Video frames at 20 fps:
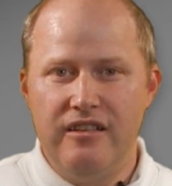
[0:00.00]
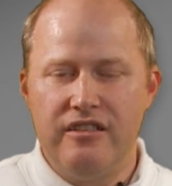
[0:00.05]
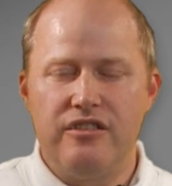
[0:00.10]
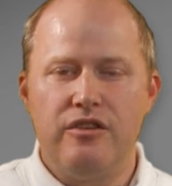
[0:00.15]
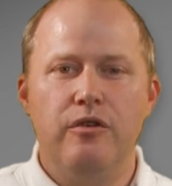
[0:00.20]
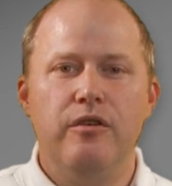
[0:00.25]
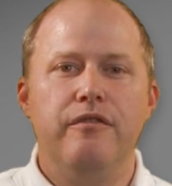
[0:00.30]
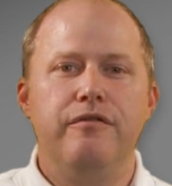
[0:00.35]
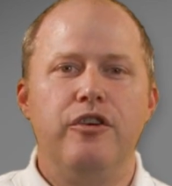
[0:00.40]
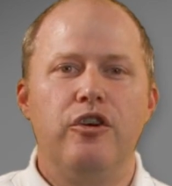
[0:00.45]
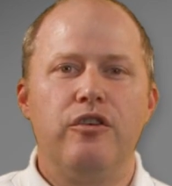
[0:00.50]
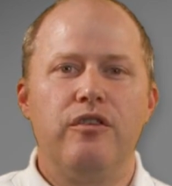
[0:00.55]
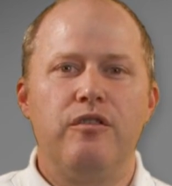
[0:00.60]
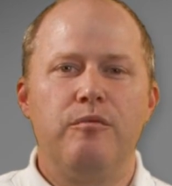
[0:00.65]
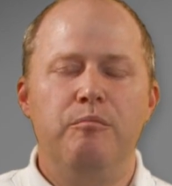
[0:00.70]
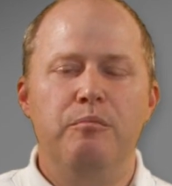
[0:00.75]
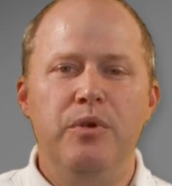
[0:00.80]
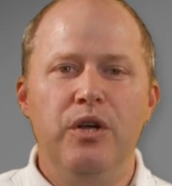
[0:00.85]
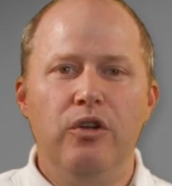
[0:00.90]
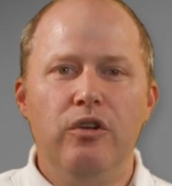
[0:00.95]
So if you're
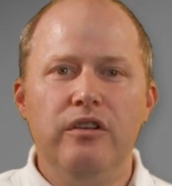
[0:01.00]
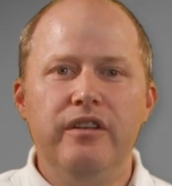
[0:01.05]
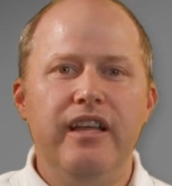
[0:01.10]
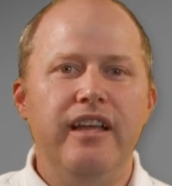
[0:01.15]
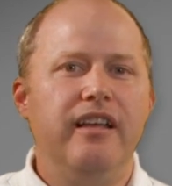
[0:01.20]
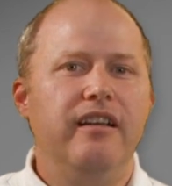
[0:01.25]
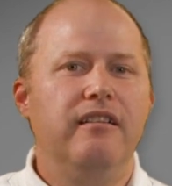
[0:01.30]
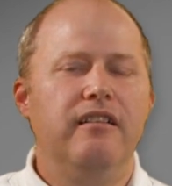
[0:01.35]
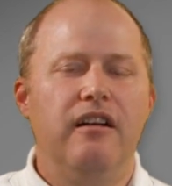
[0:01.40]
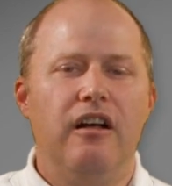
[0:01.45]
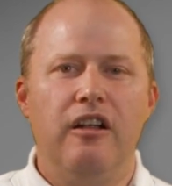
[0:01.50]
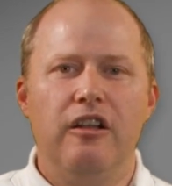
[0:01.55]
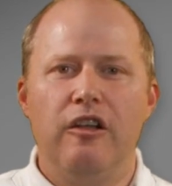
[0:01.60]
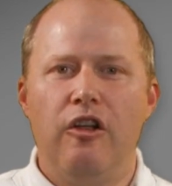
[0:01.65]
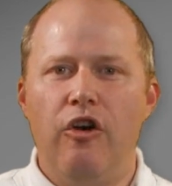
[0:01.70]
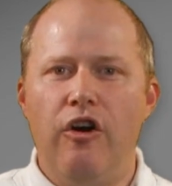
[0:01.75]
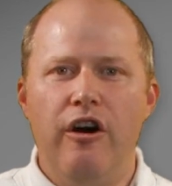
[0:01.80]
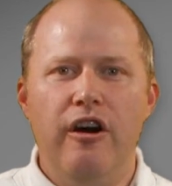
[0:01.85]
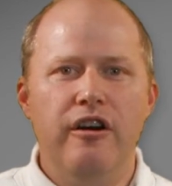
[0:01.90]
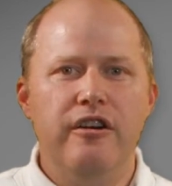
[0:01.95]
building a
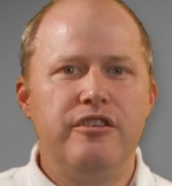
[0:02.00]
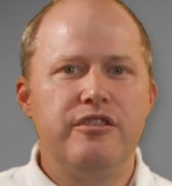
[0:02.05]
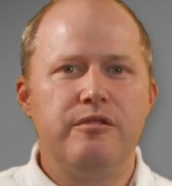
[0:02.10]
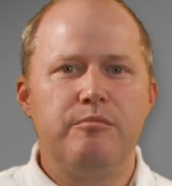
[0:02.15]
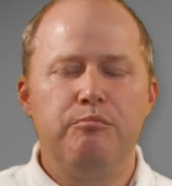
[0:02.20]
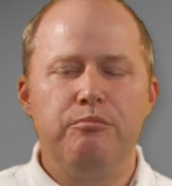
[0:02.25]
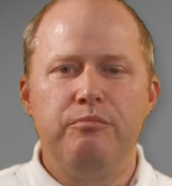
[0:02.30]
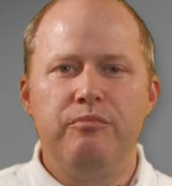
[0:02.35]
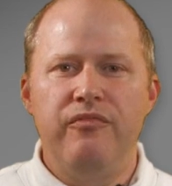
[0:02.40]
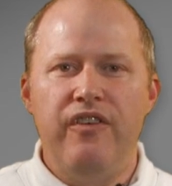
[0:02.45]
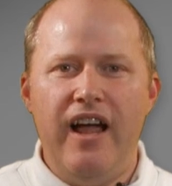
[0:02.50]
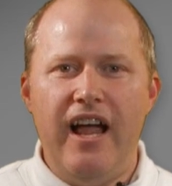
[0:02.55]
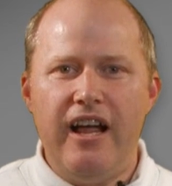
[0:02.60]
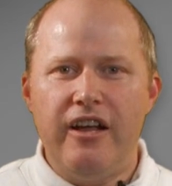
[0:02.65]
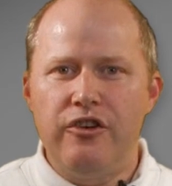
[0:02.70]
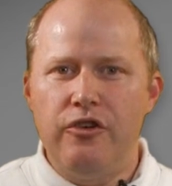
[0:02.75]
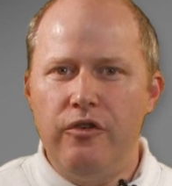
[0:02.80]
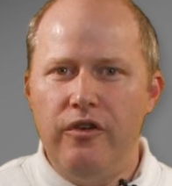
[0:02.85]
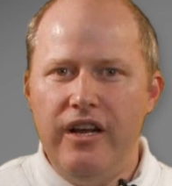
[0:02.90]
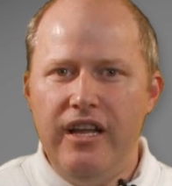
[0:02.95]
large
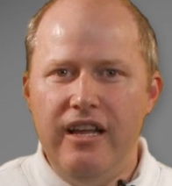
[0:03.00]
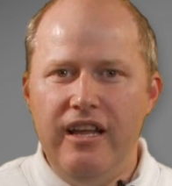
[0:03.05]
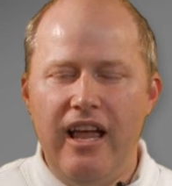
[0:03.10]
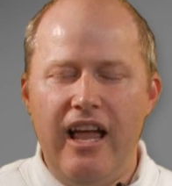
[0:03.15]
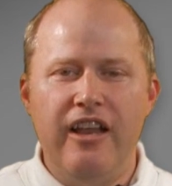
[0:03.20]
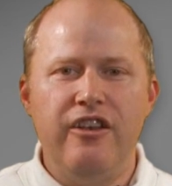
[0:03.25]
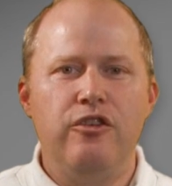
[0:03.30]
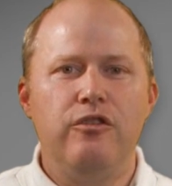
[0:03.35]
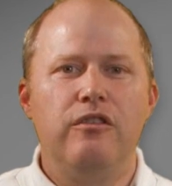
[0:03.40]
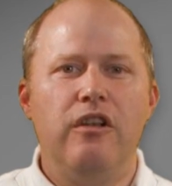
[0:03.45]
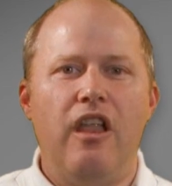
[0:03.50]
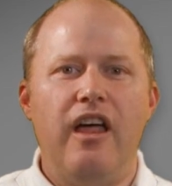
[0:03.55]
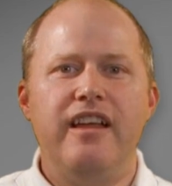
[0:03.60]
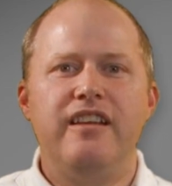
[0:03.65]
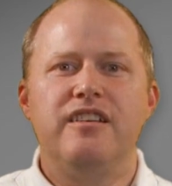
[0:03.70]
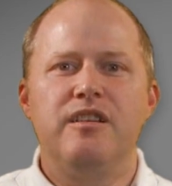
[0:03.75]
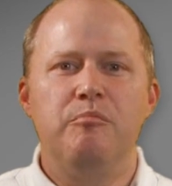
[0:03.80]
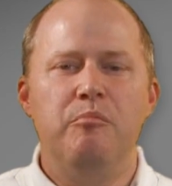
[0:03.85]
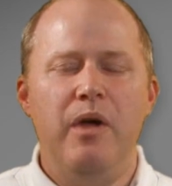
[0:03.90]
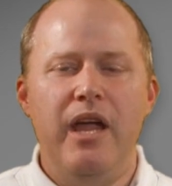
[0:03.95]
factory and you'd
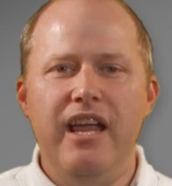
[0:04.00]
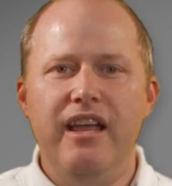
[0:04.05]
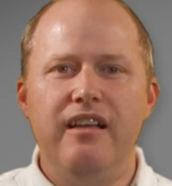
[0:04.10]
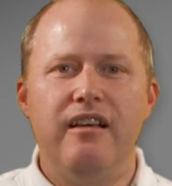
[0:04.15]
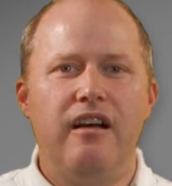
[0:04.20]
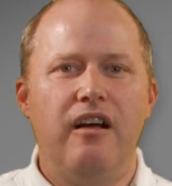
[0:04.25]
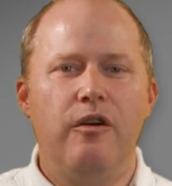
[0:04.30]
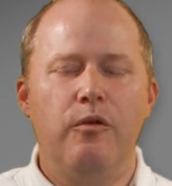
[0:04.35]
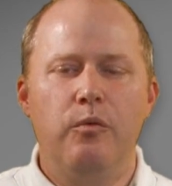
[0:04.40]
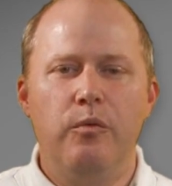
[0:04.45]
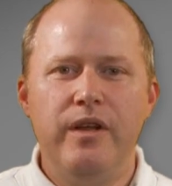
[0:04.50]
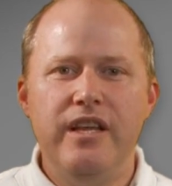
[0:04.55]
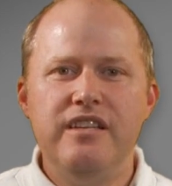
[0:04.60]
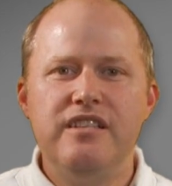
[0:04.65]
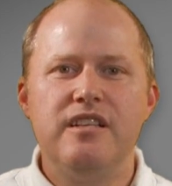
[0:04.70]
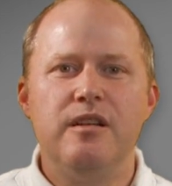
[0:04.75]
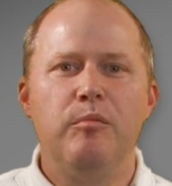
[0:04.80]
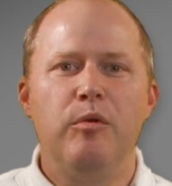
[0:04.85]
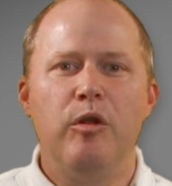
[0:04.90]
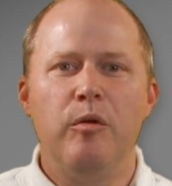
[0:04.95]
like to make a
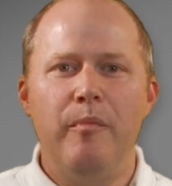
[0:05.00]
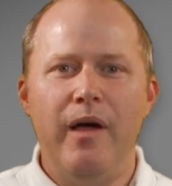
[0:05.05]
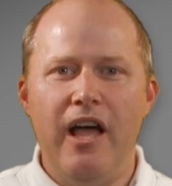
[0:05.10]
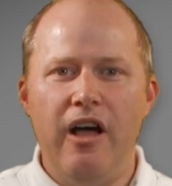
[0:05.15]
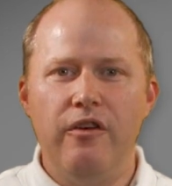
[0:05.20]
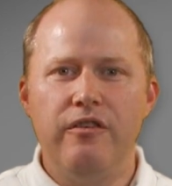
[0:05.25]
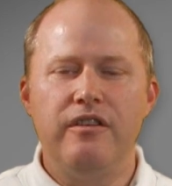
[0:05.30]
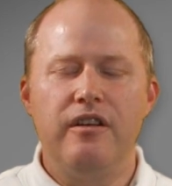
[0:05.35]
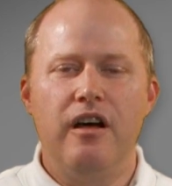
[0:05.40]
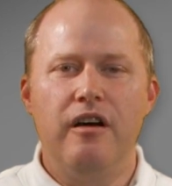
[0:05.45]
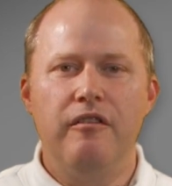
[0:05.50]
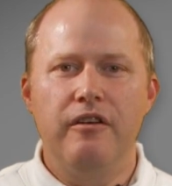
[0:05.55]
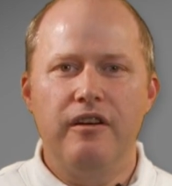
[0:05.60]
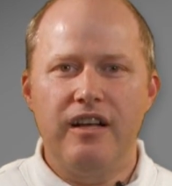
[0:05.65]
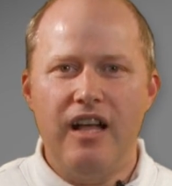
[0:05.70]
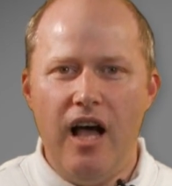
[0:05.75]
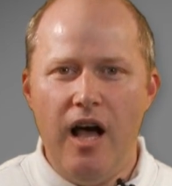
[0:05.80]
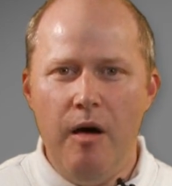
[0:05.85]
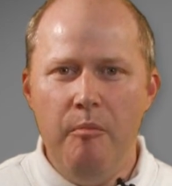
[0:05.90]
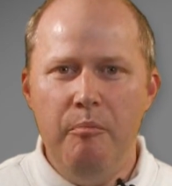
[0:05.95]
reasonable amount of
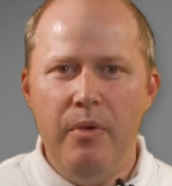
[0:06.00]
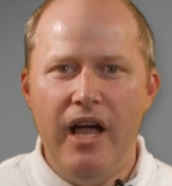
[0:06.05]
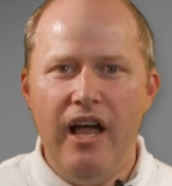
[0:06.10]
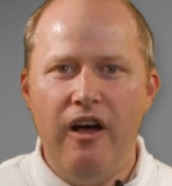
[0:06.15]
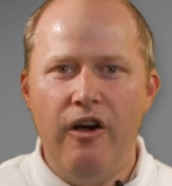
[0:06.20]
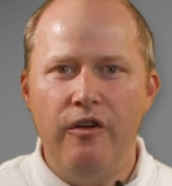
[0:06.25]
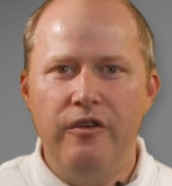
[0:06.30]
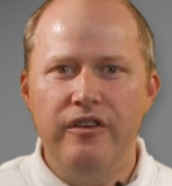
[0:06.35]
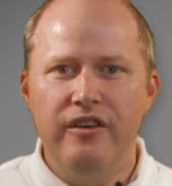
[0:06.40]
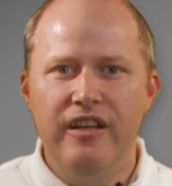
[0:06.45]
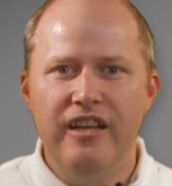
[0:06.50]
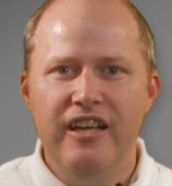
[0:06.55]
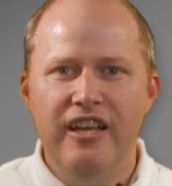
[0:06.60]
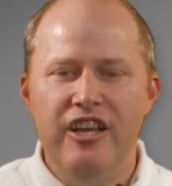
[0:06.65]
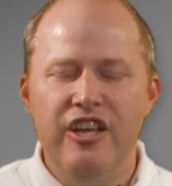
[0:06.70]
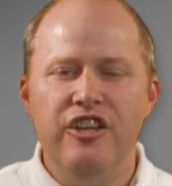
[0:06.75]
a compound,